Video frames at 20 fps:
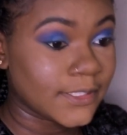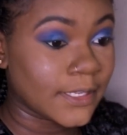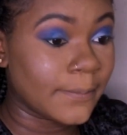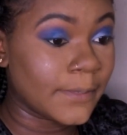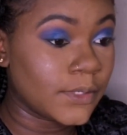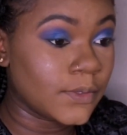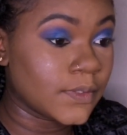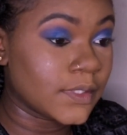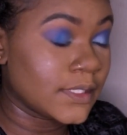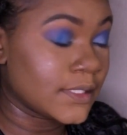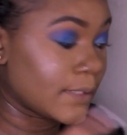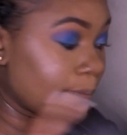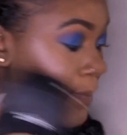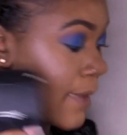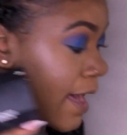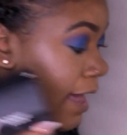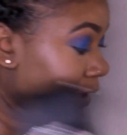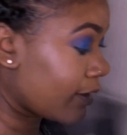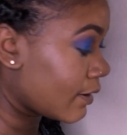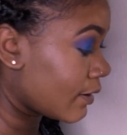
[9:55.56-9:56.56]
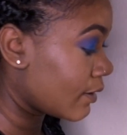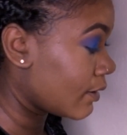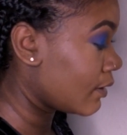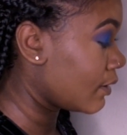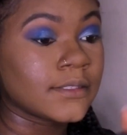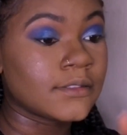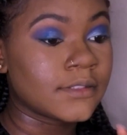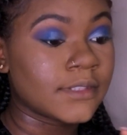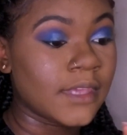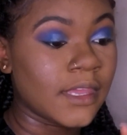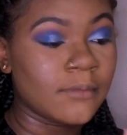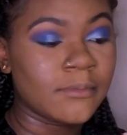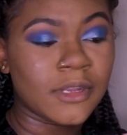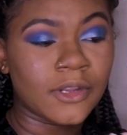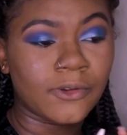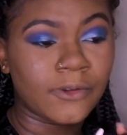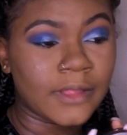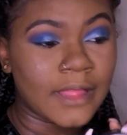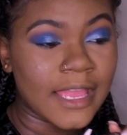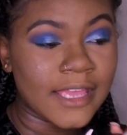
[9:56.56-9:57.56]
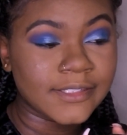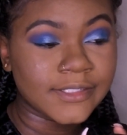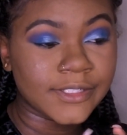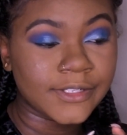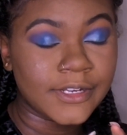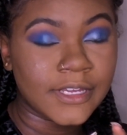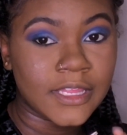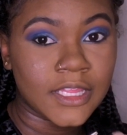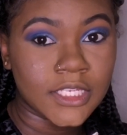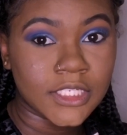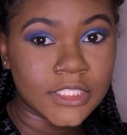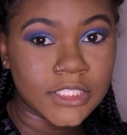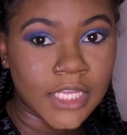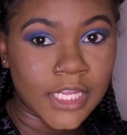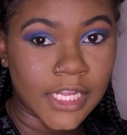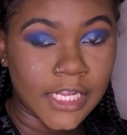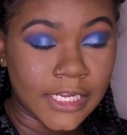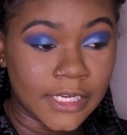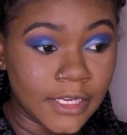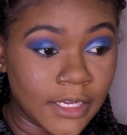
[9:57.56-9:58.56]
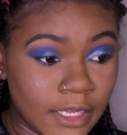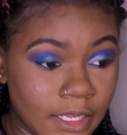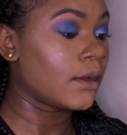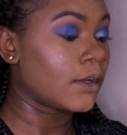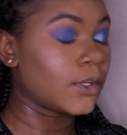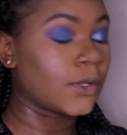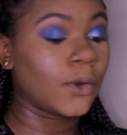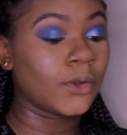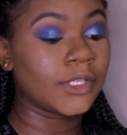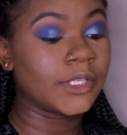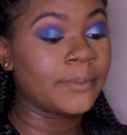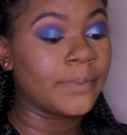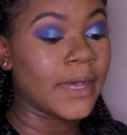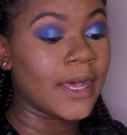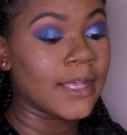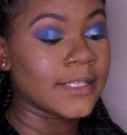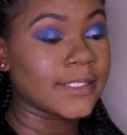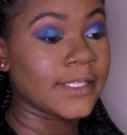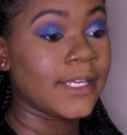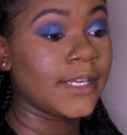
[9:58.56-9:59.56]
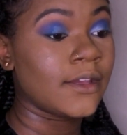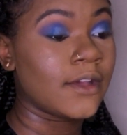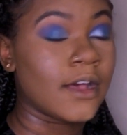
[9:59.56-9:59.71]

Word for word: So I'm gonna use this MAC Skin Mineralizer in the shade Gold Deposit.